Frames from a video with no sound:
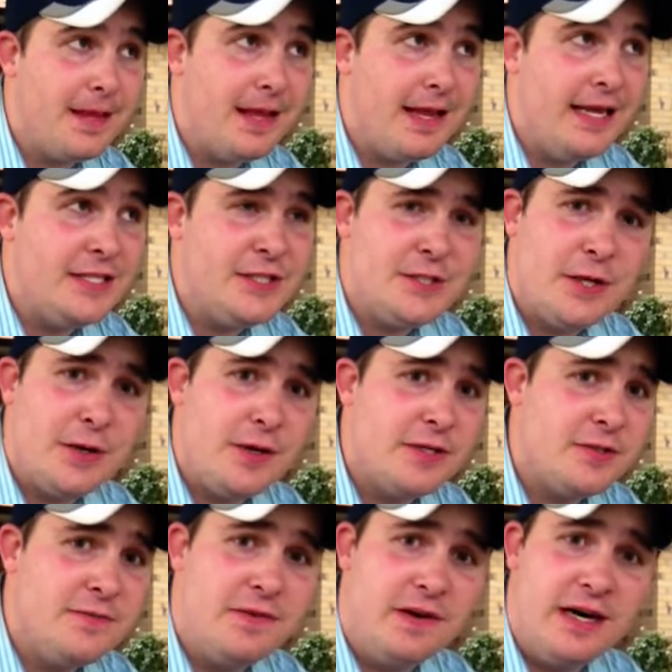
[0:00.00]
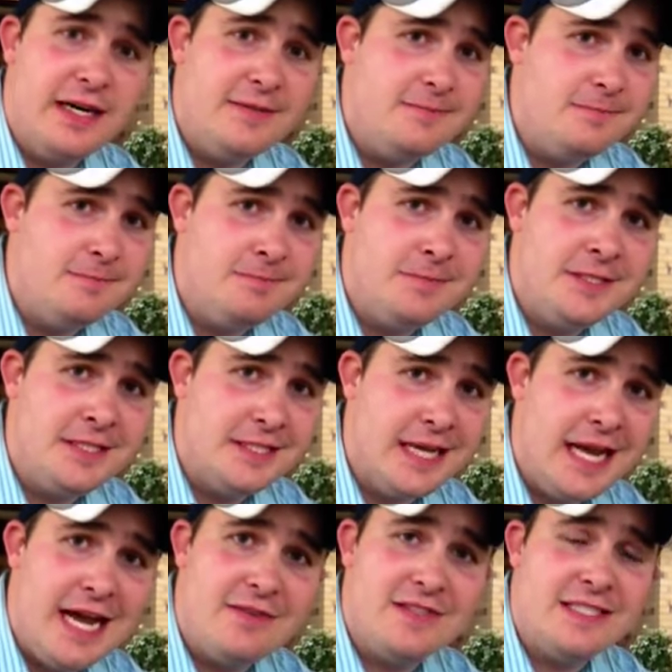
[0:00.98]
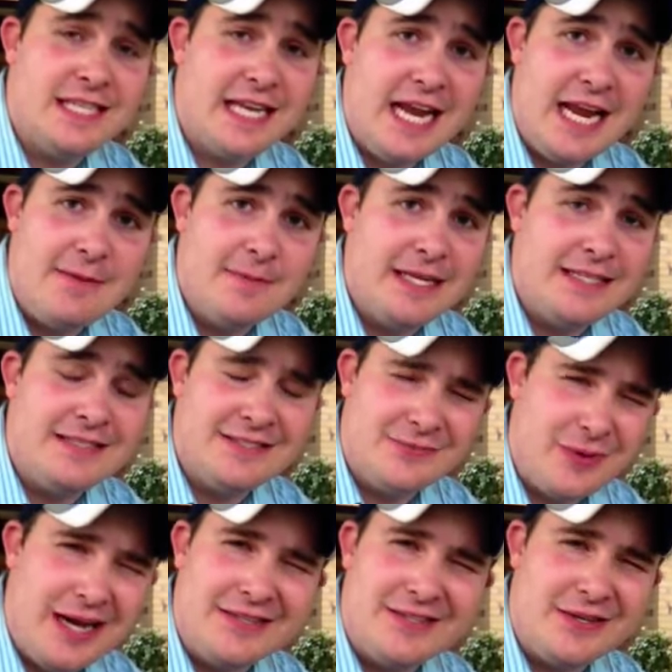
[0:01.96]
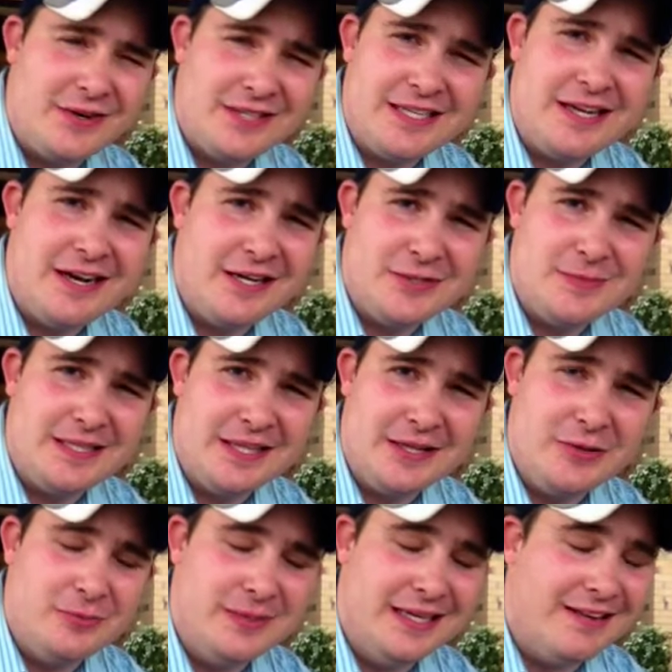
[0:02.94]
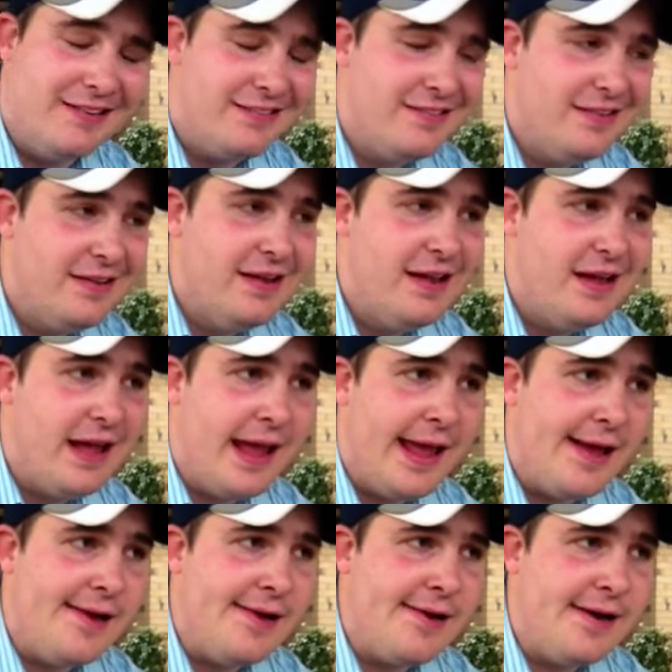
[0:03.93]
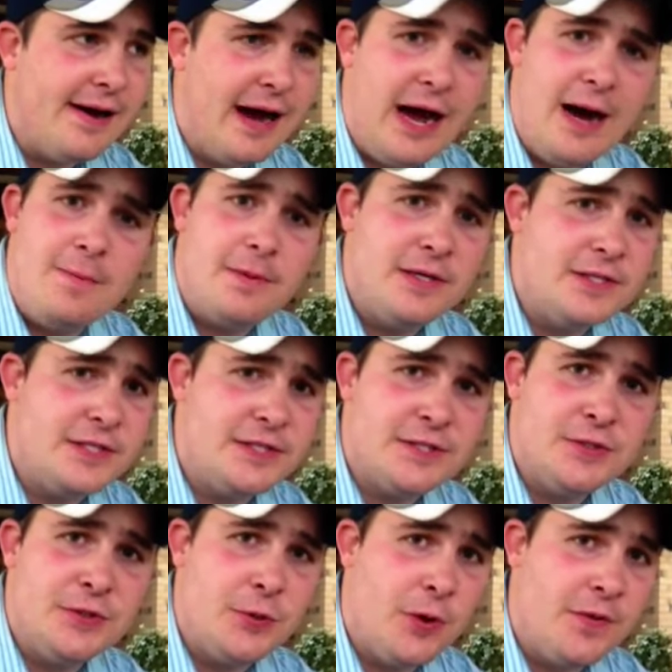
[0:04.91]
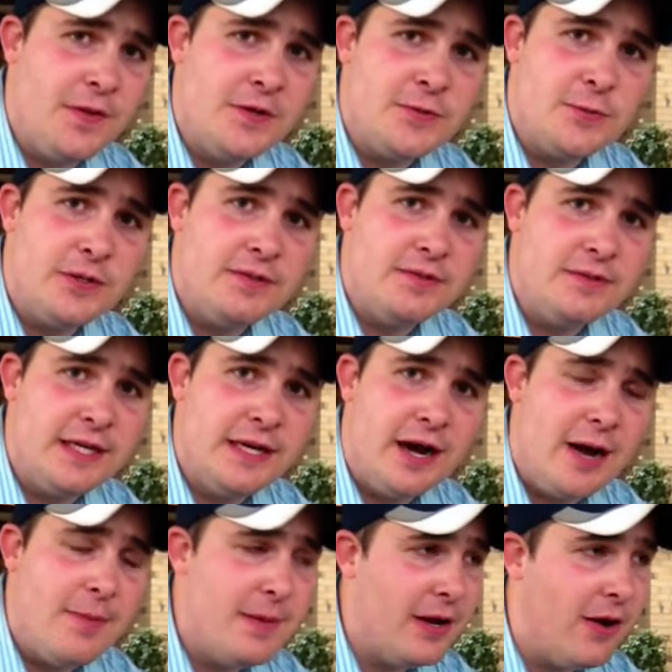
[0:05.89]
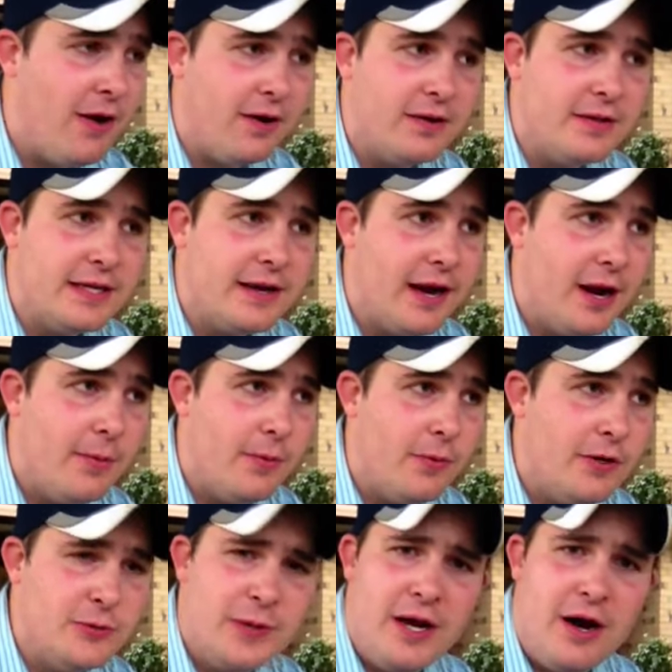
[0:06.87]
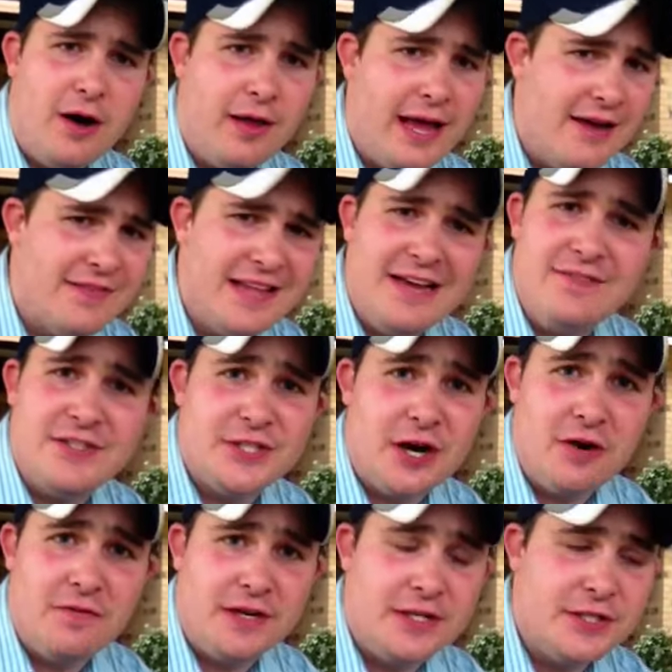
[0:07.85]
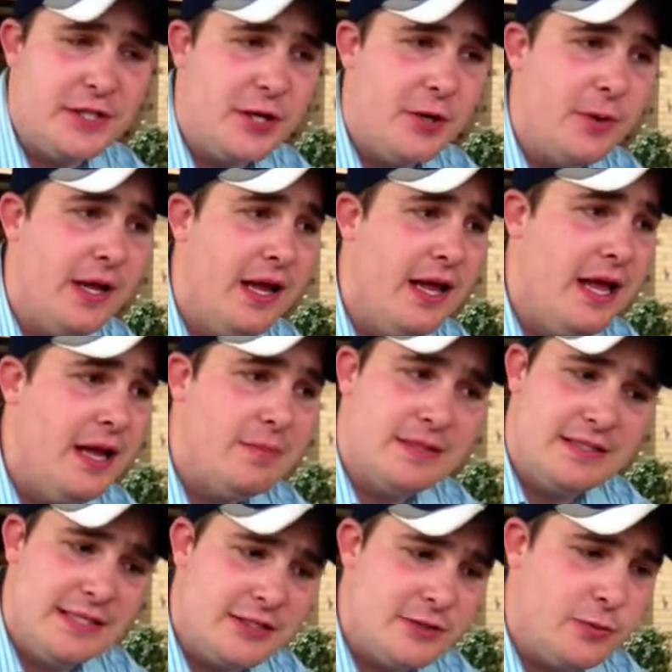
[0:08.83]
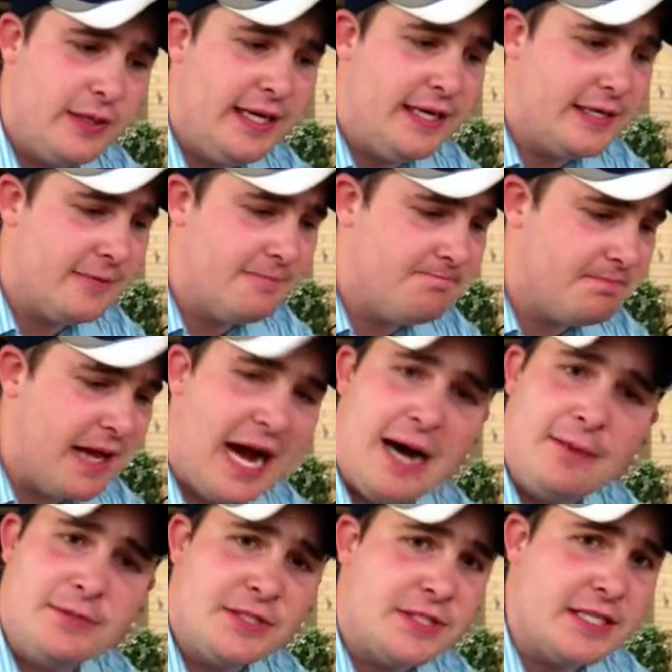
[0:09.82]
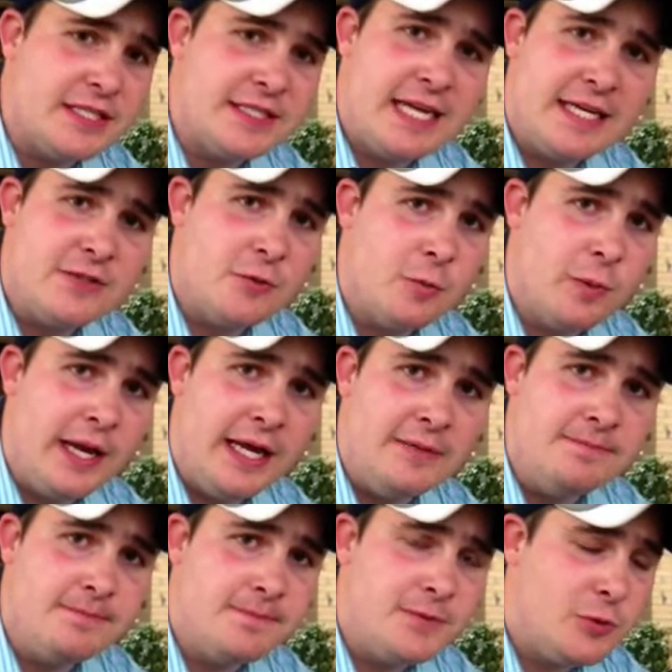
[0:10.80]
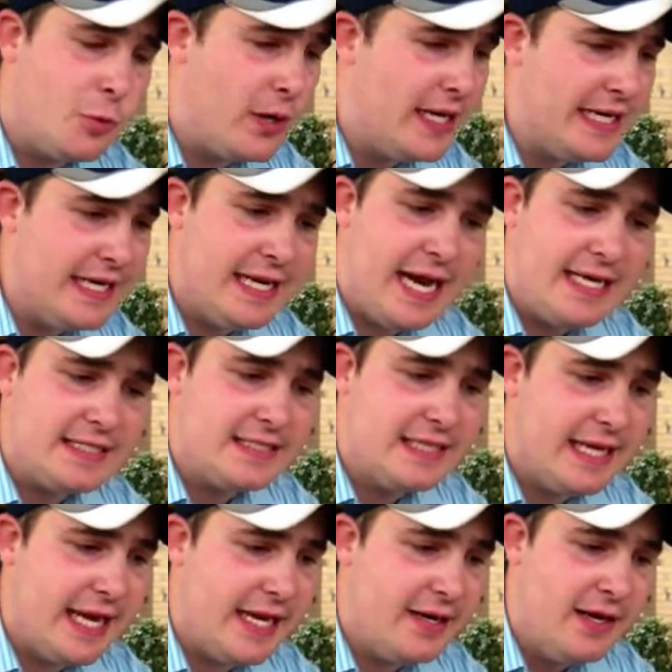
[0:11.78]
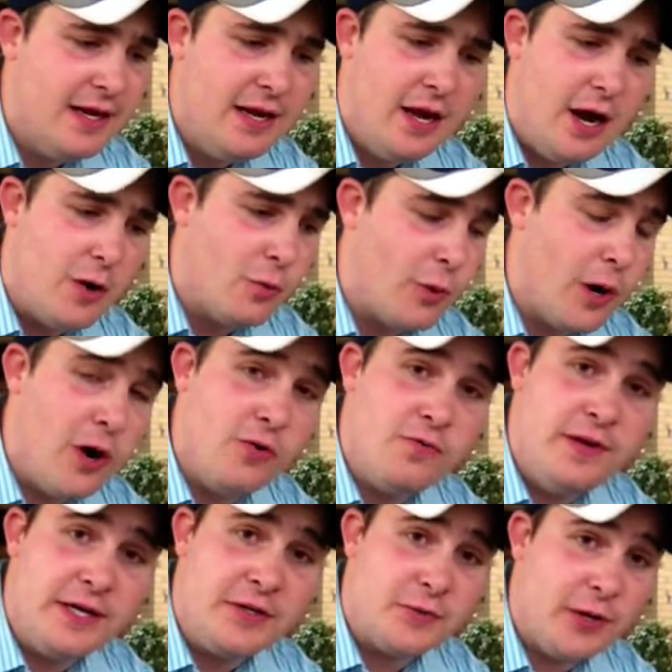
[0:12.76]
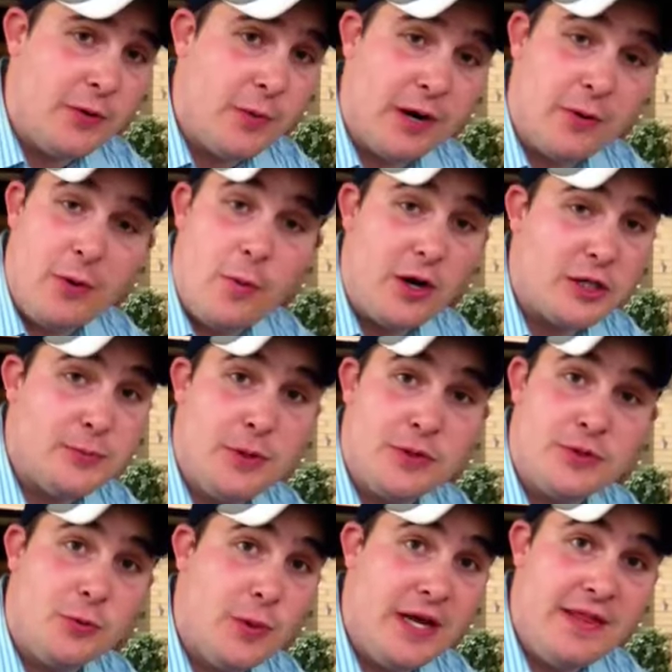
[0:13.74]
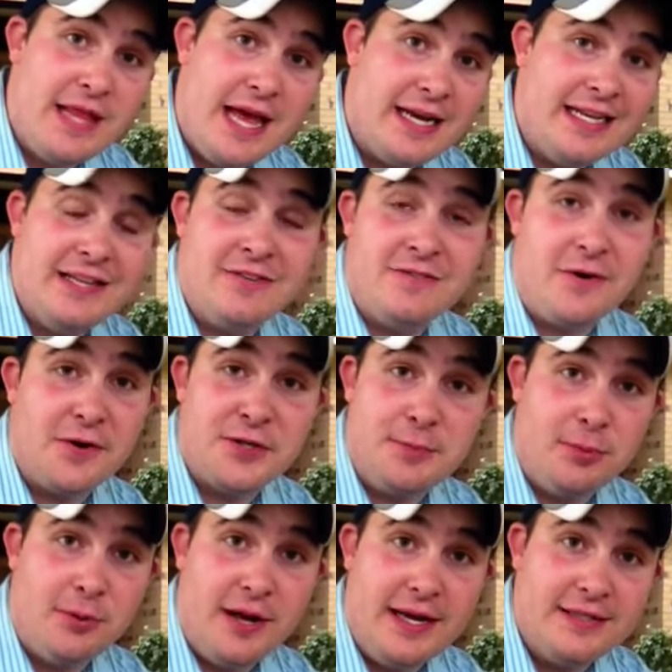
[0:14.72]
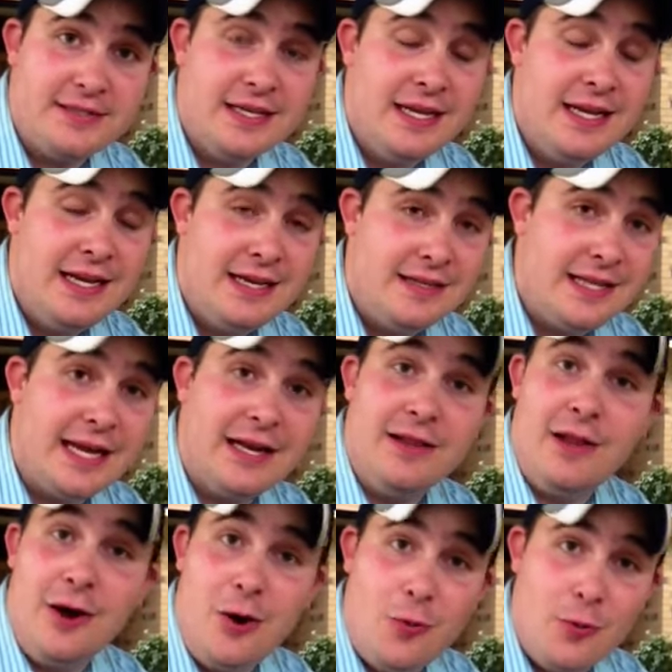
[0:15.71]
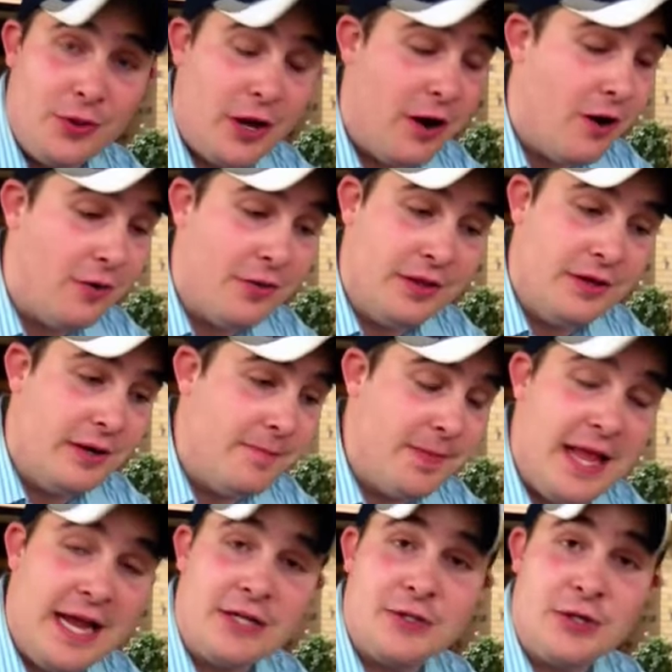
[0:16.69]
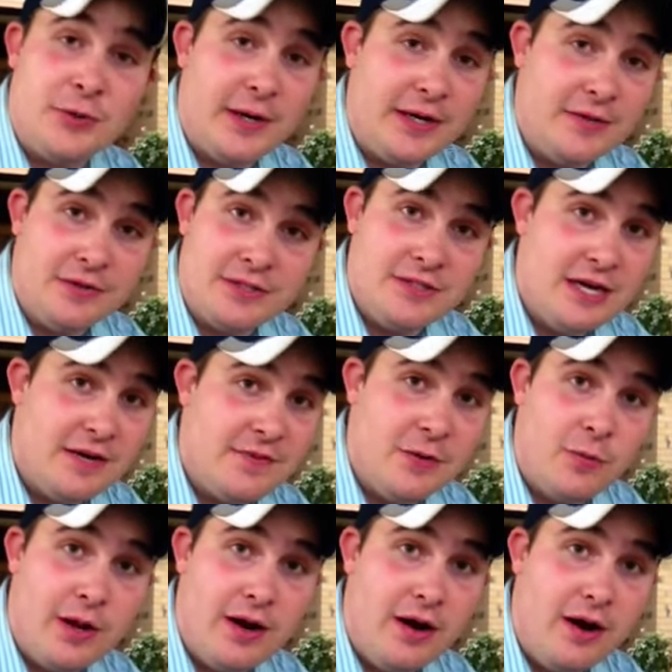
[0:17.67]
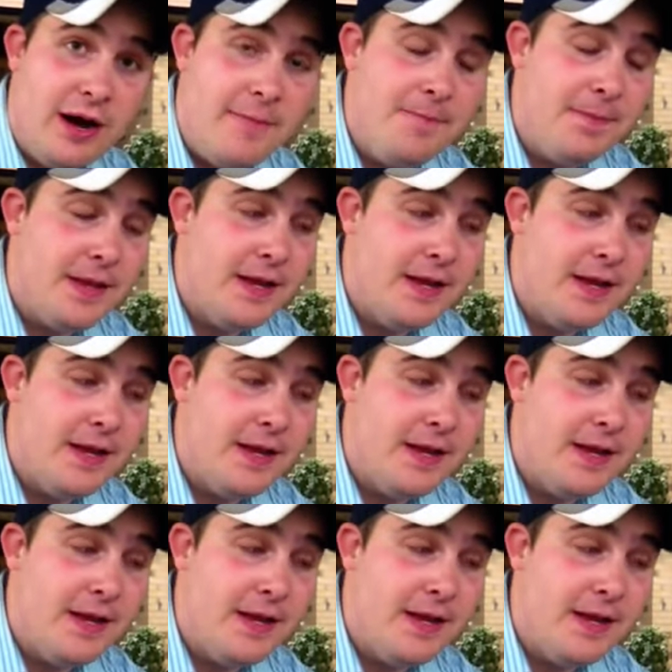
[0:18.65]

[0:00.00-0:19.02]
it sure is fun to have a team that's right there on the cusp a little bit. And I'm going to just enjoy this one. I've been hard on the Cowboys. We all have. And they've deserved it too. But this week, I'm just going to take the win. 20-19, a road victory where we weren't supposed to win that in the first place, let alone with all the extracurricular stuff that went on.